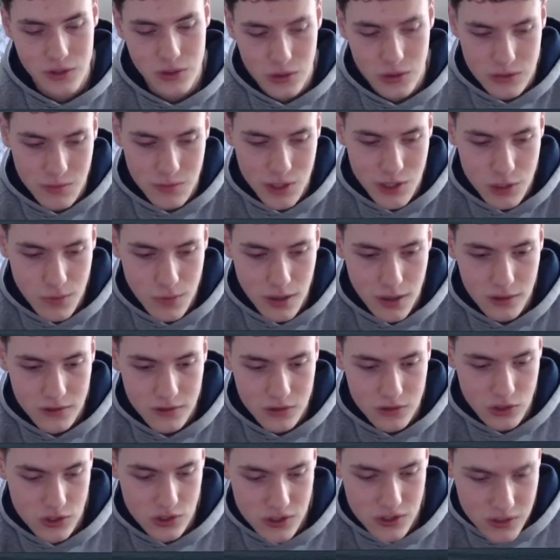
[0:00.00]
it's much better to
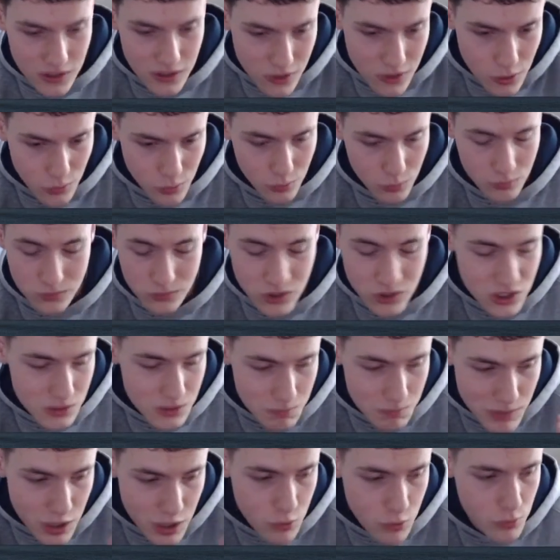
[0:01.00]
just stick on,
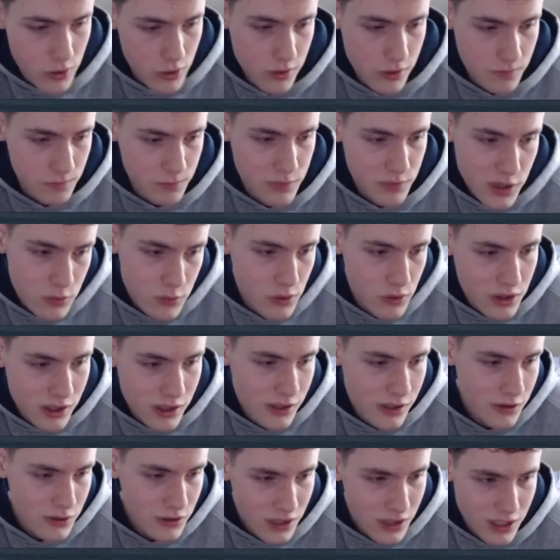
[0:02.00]
just pick one, pick one.
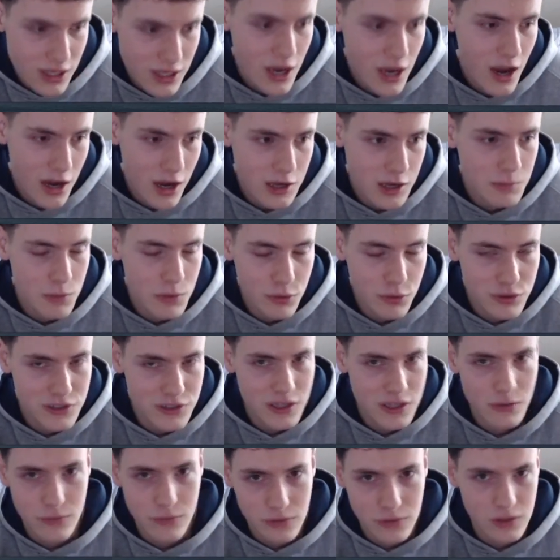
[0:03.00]
Then you're like, yeah, I could probably
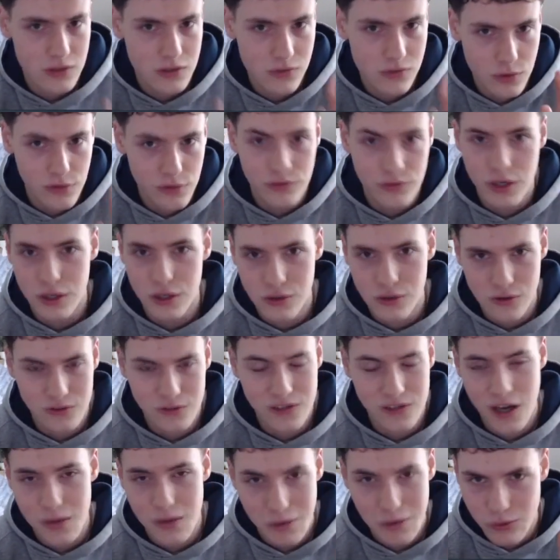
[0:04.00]
stay with this for a very long
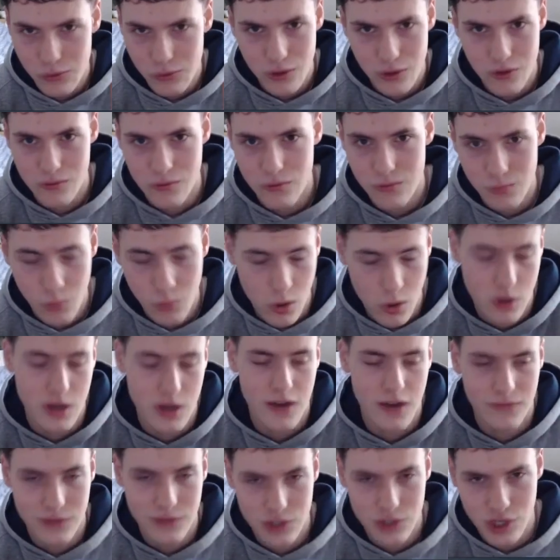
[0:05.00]
time. I wouldn't, won't
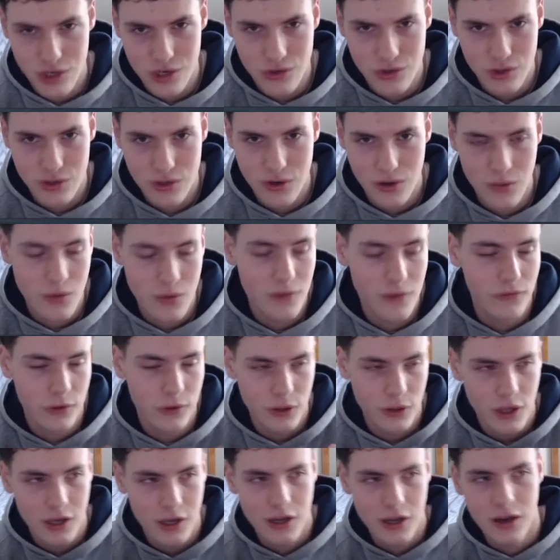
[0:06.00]
have to change it. I won't feel
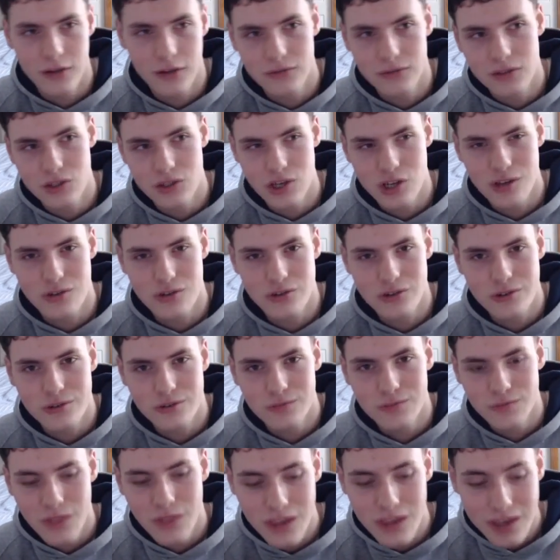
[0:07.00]
like I have to change it
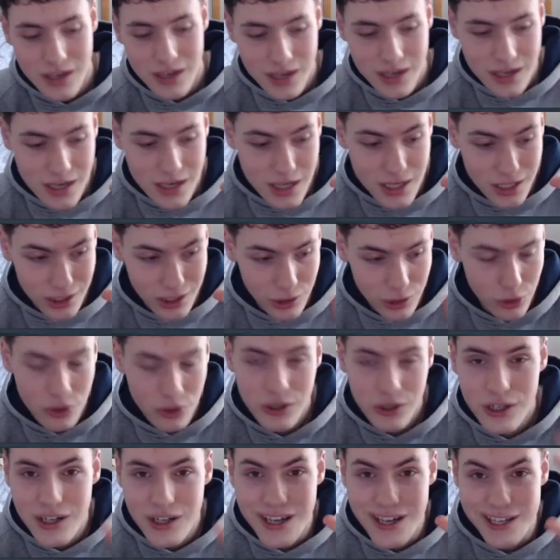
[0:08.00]

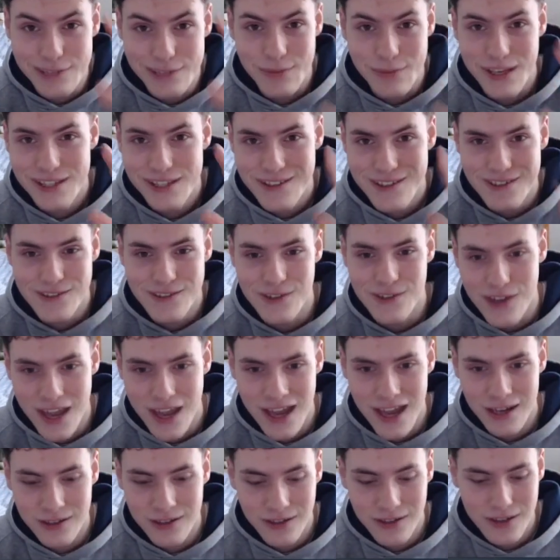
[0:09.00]
learn it as best as you
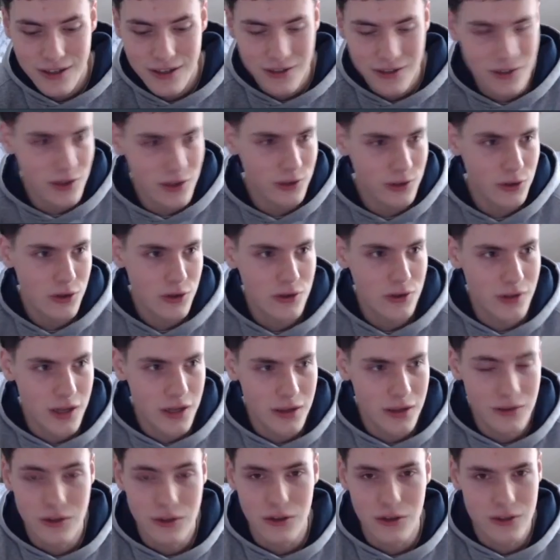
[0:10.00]
can. You know, learn like,
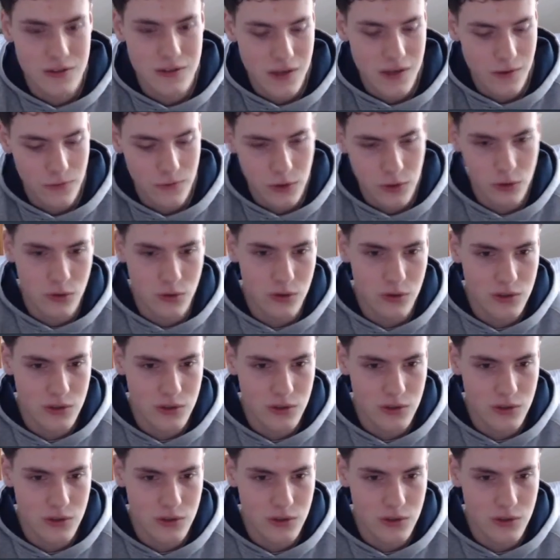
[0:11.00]
you know, let's say if you're doing